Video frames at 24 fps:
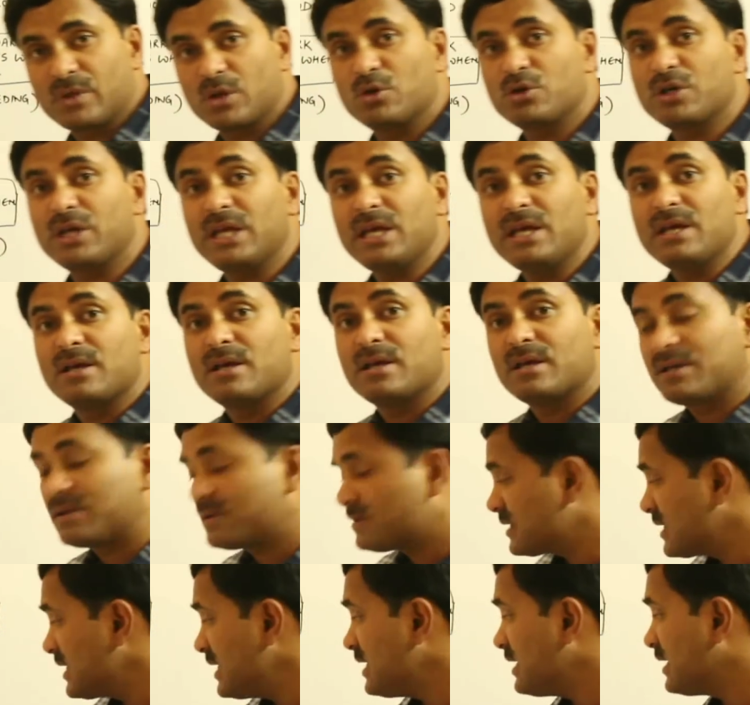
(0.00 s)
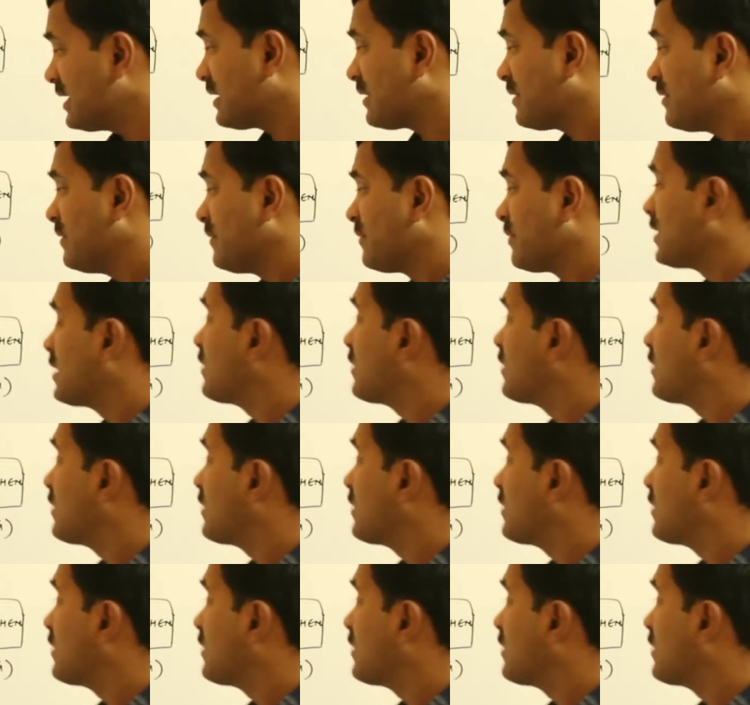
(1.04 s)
Okay, see here,